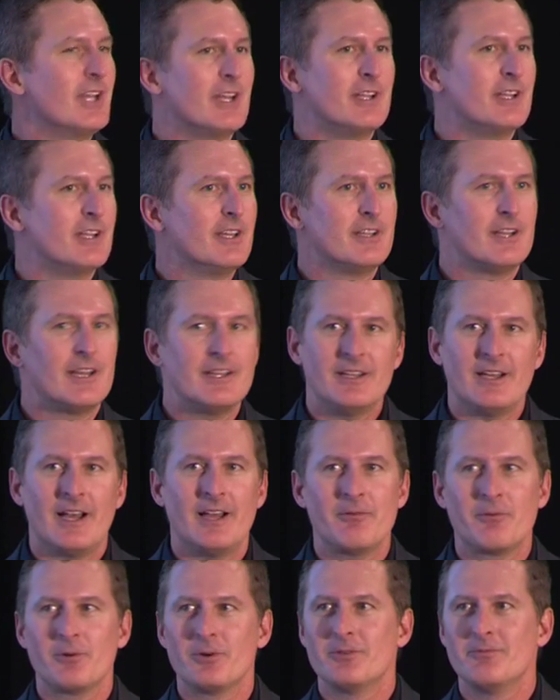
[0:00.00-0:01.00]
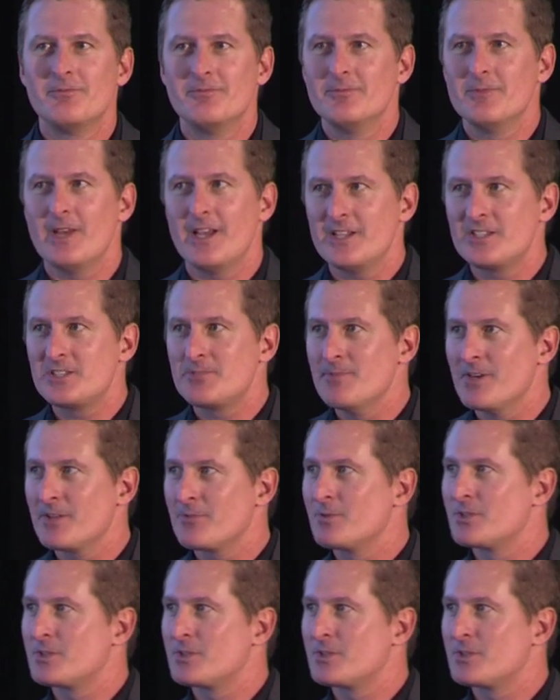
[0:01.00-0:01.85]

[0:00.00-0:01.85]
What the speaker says: Ed Smith